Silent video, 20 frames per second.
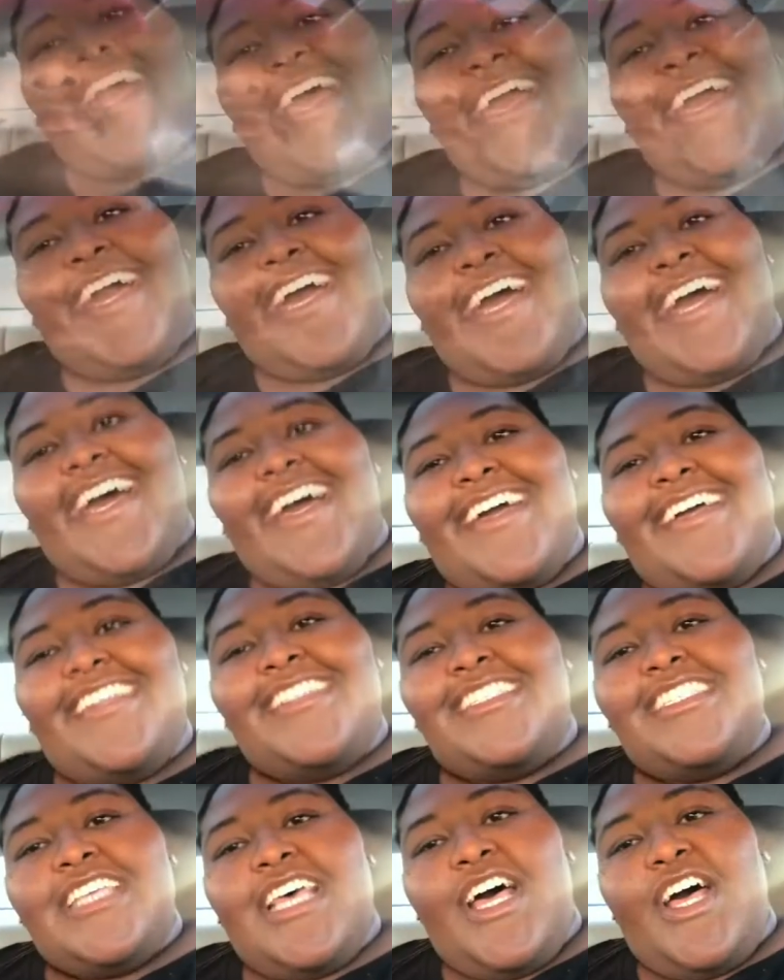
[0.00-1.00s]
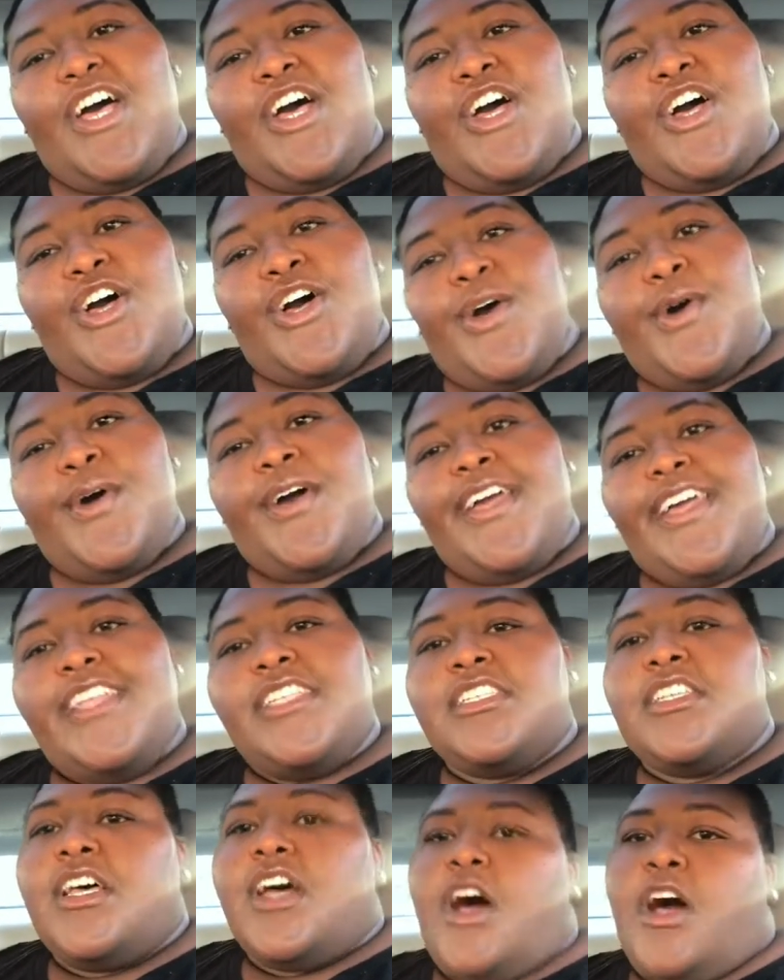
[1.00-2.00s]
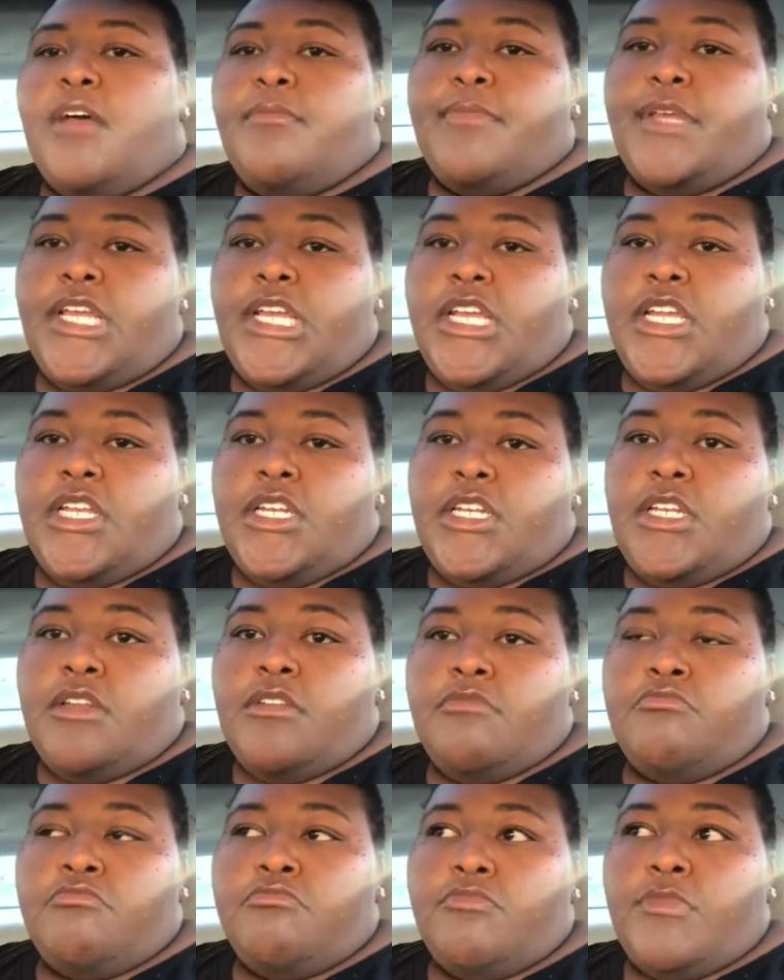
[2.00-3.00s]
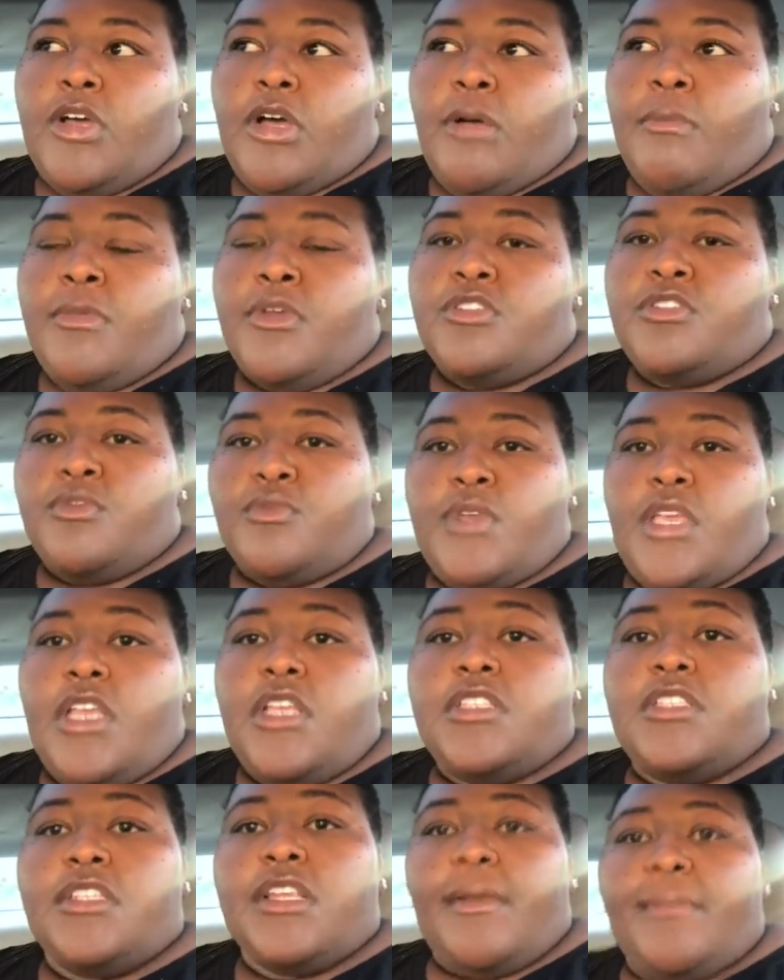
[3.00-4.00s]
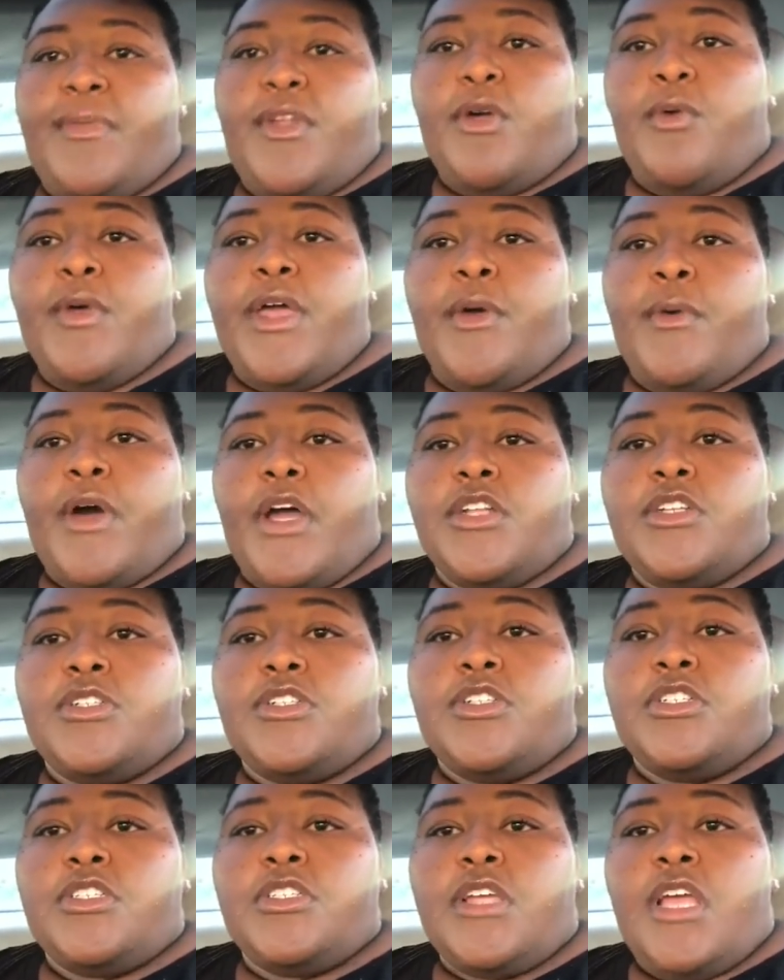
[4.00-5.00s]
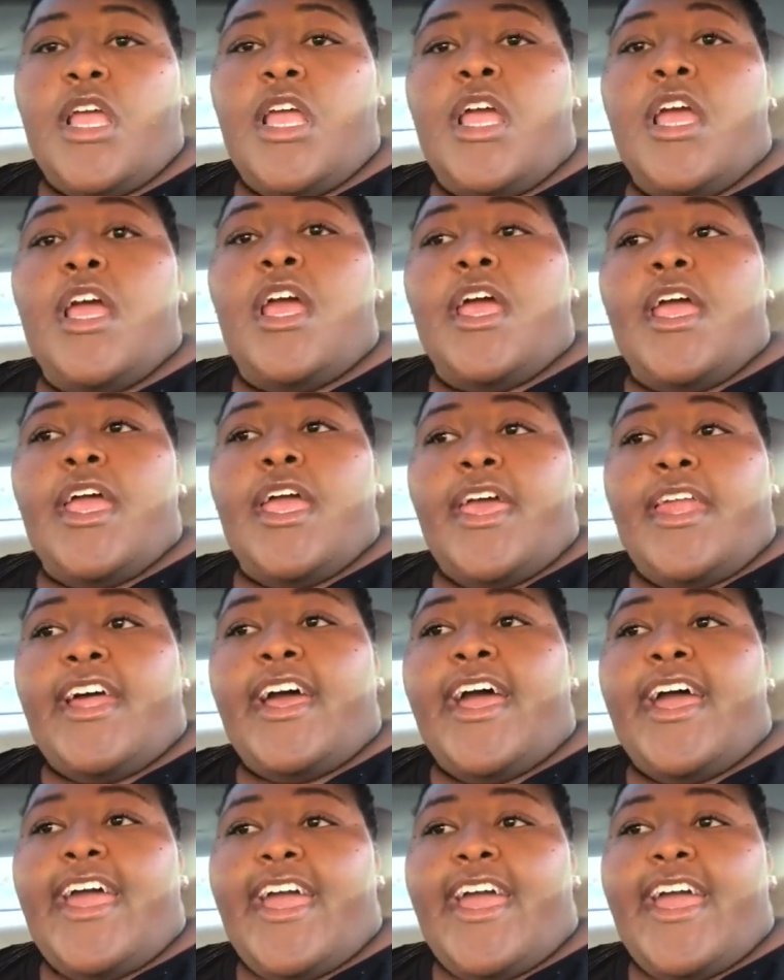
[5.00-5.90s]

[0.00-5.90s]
Hey guys, so it's been almost a week since I've been on Weight Watchers, and I